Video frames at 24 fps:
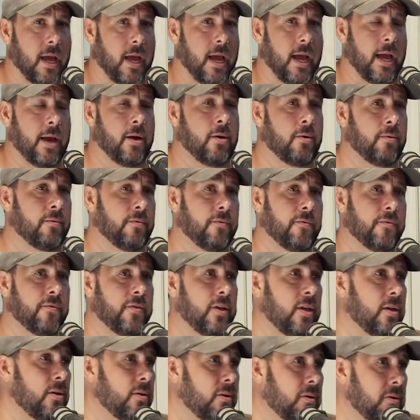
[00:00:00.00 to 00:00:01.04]
I don't
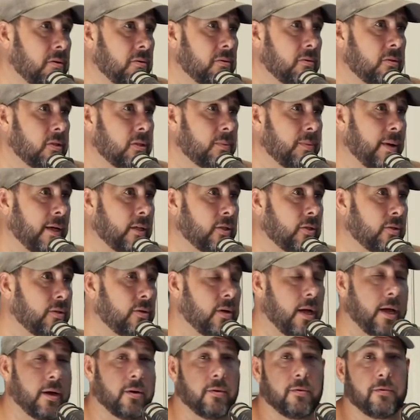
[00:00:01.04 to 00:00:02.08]
feel special.
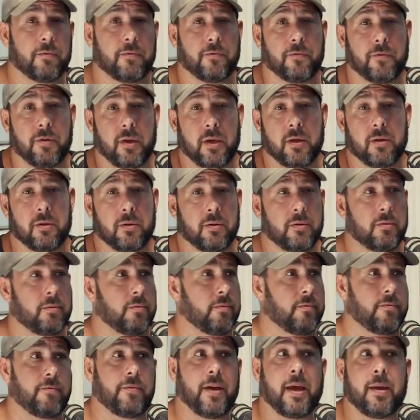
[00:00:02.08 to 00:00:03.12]
I don't feel
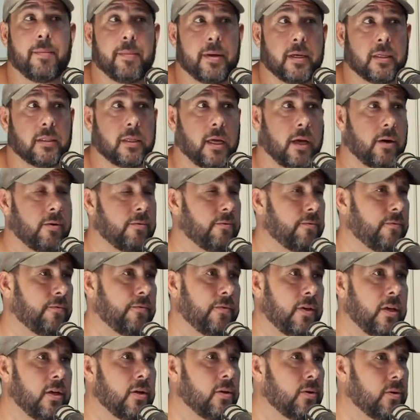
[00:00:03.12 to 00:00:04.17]
famous. I don't
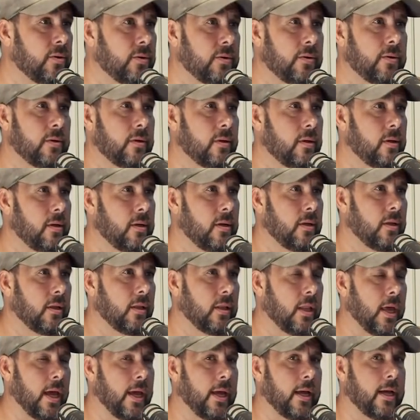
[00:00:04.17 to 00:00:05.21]
feel
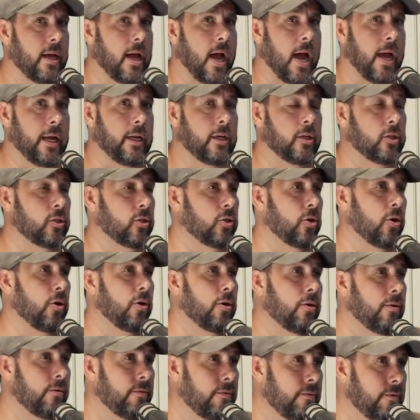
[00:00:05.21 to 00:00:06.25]
like I
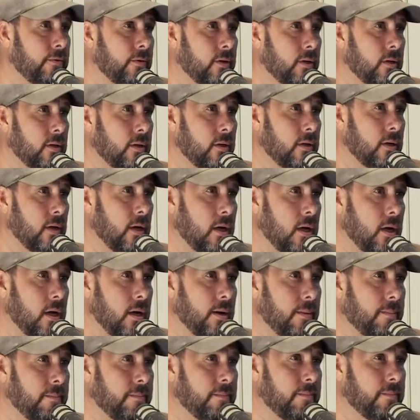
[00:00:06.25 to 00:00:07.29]
deserve
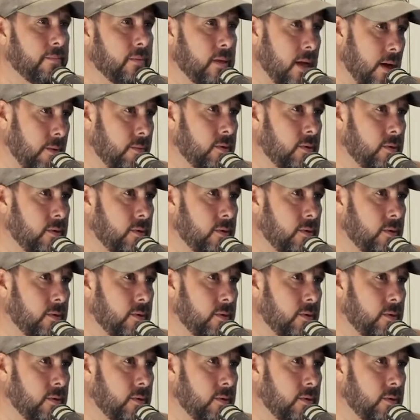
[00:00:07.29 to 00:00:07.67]
that